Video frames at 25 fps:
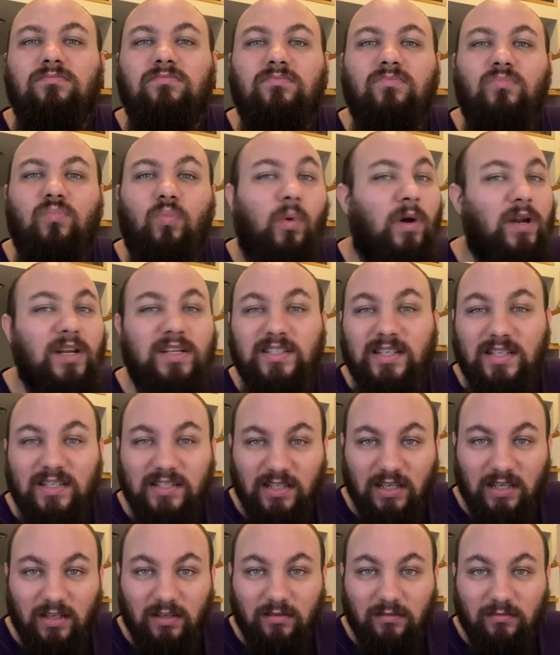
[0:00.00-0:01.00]
What does he
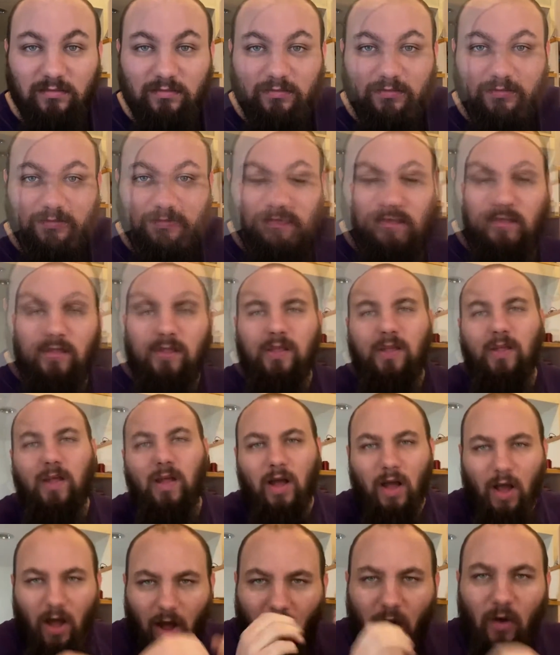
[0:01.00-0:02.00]
see?
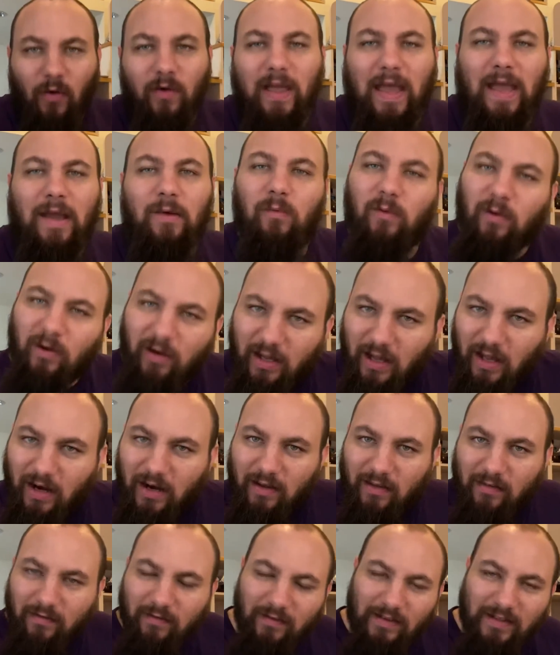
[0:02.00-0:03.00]
Okay, we're kind
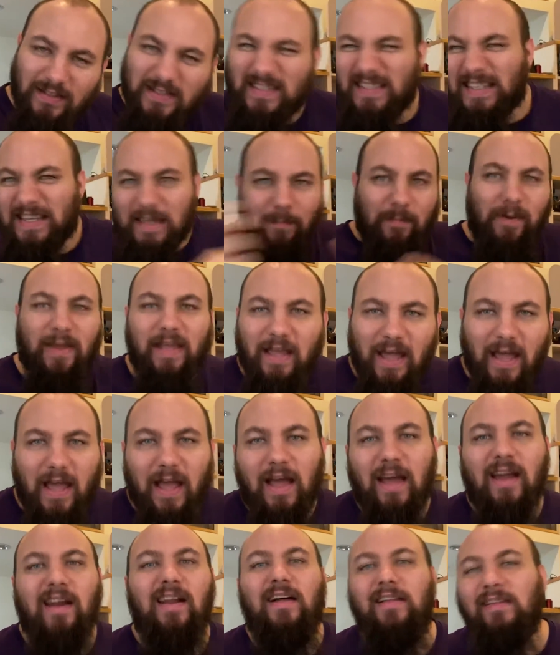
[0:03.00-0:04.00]
of skipping
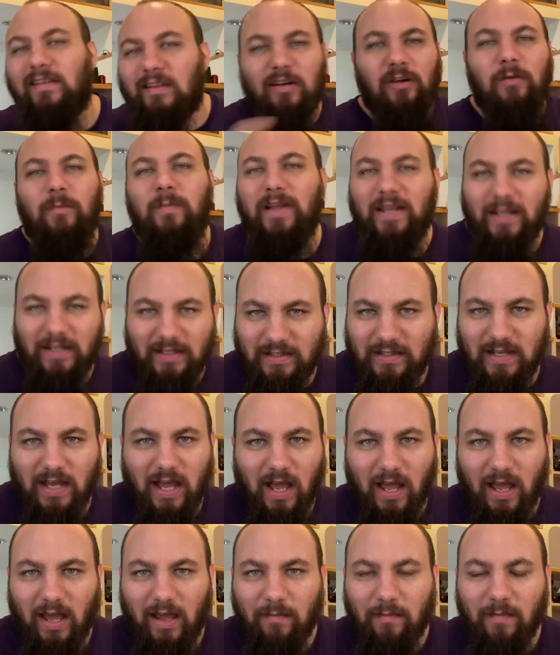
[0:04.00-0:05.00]
ahead a little bit in
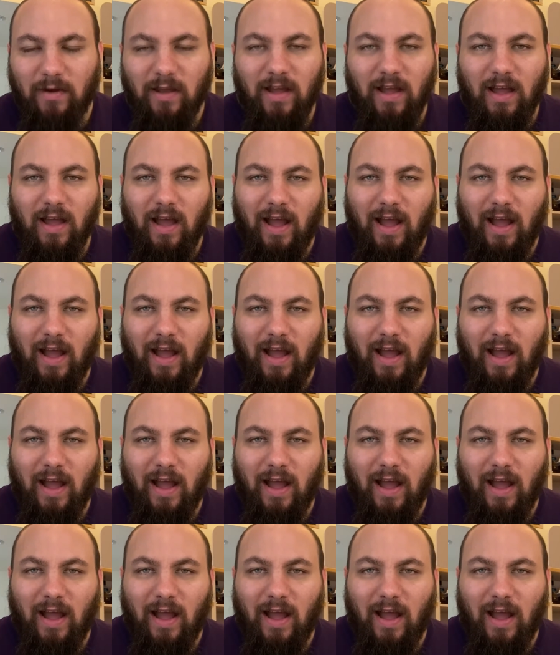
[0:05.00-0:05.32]
time.